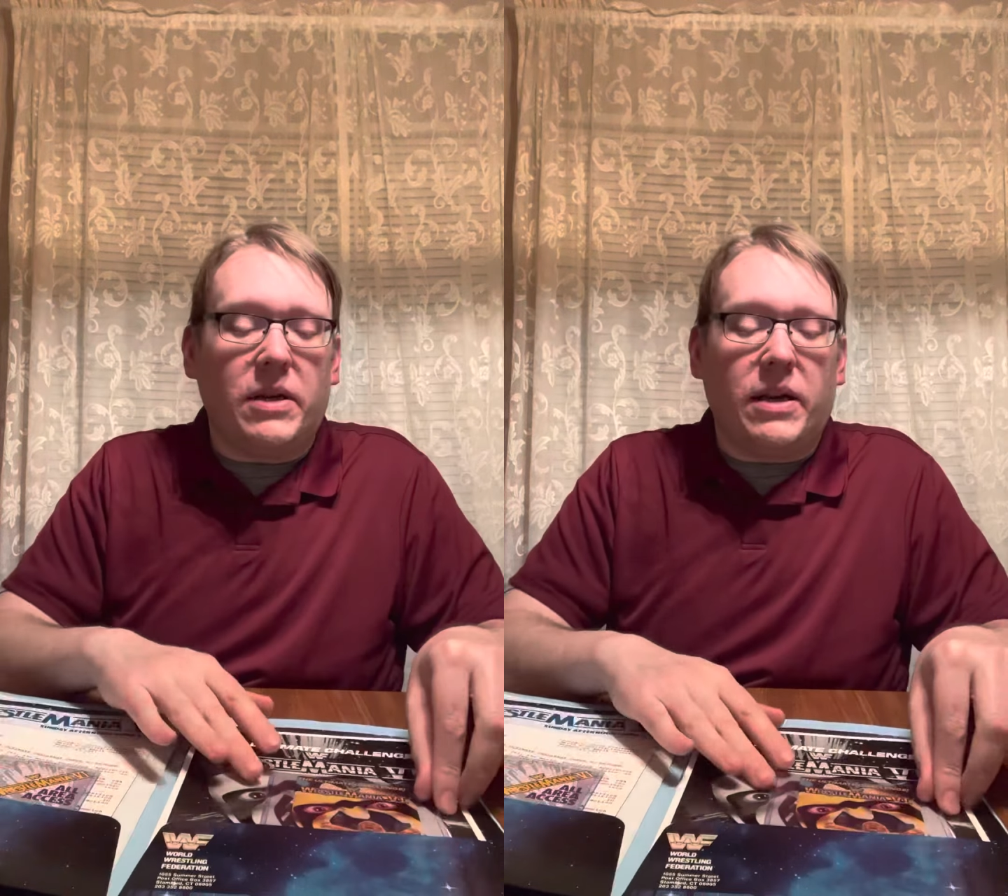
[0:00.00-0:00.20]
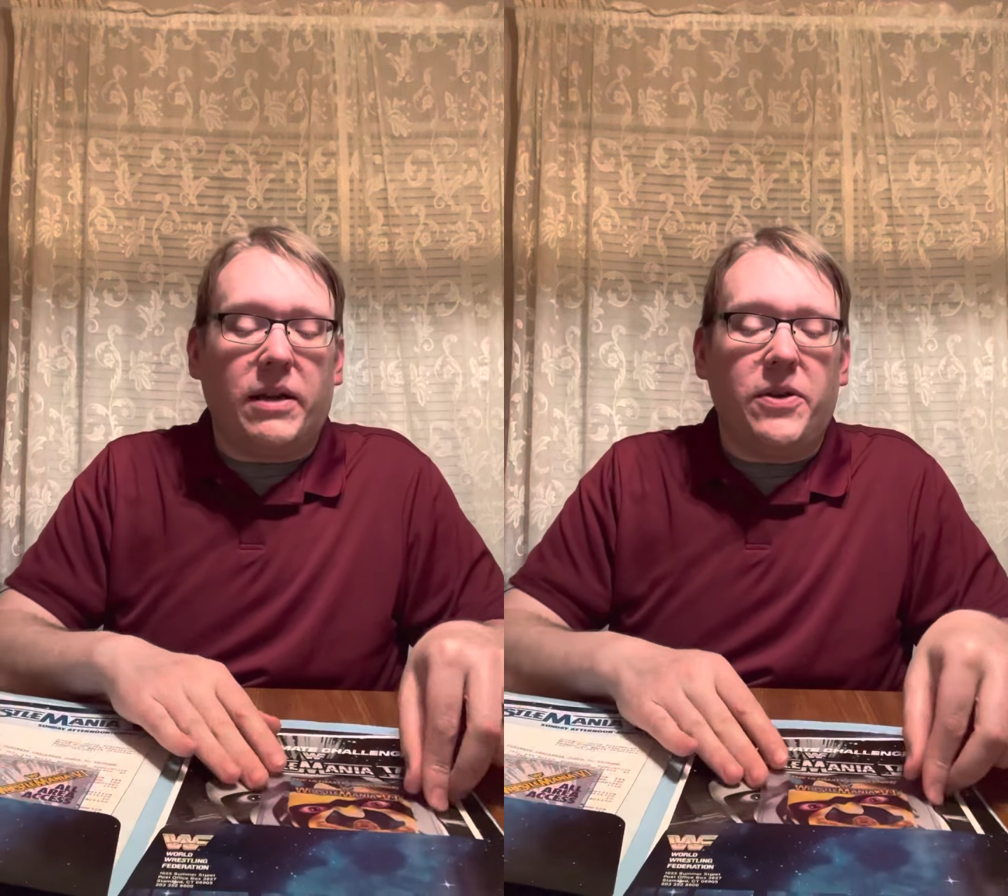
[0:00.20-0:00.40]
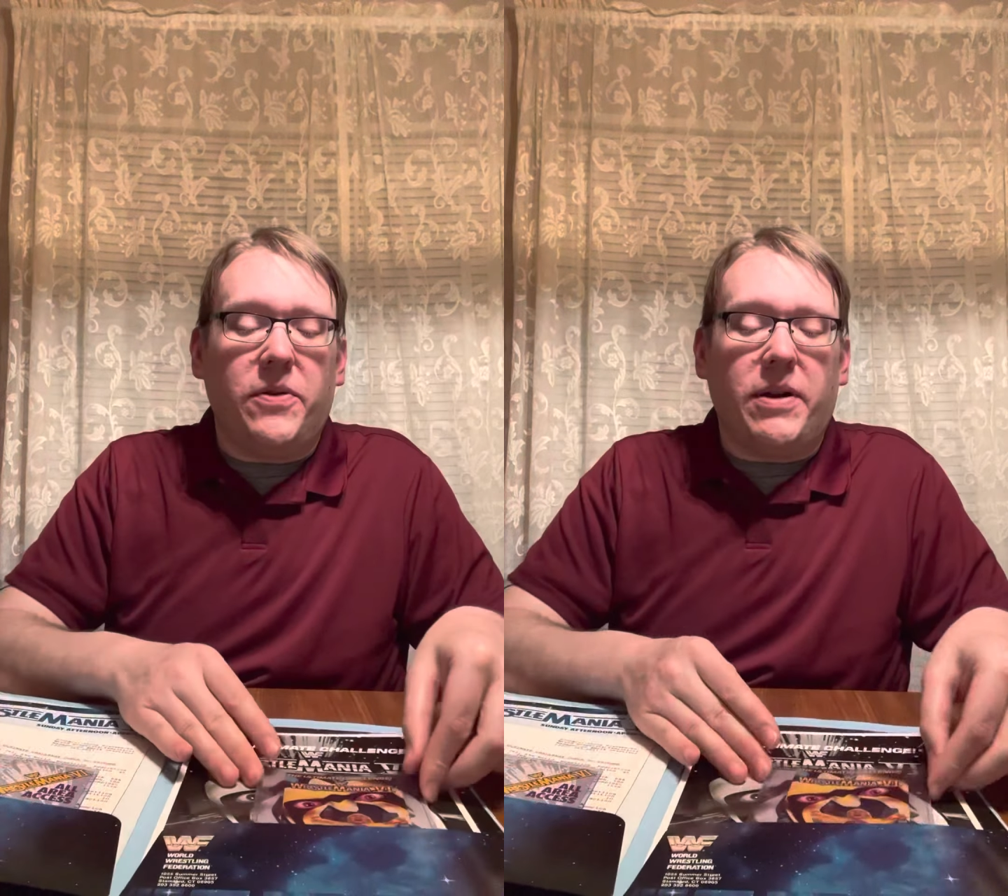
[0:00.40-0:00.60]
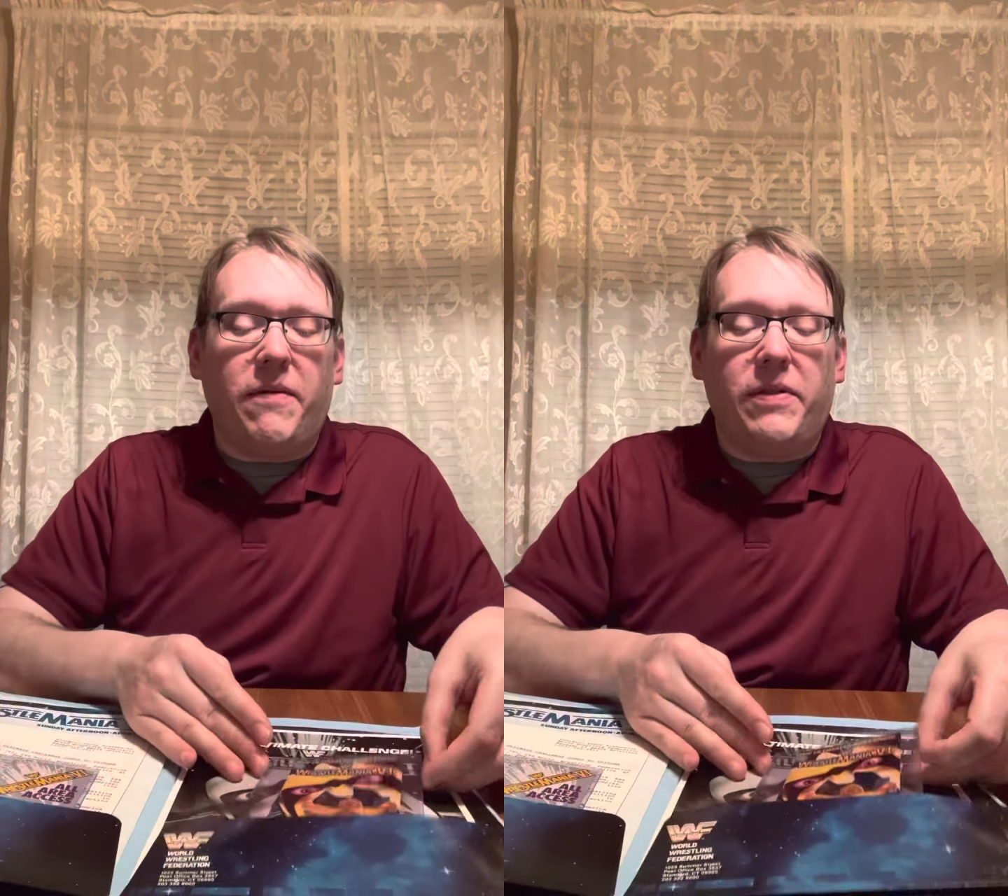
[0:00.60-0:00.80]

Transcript: I do have